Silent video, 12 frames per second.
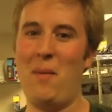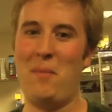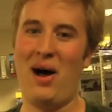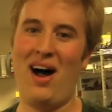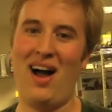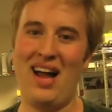
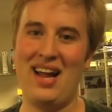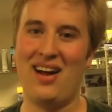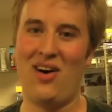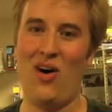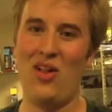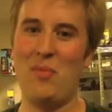Bye.
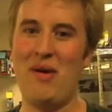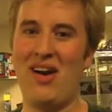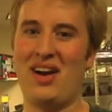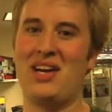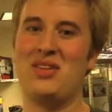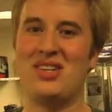All
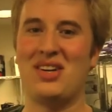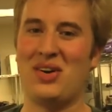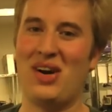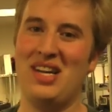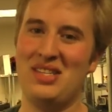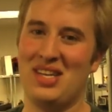Americans are
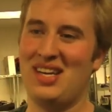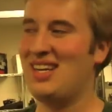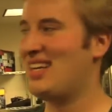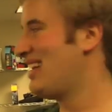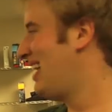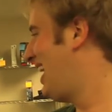crazy.
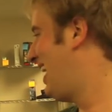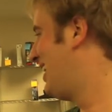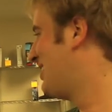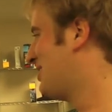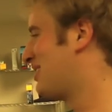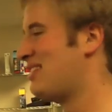And...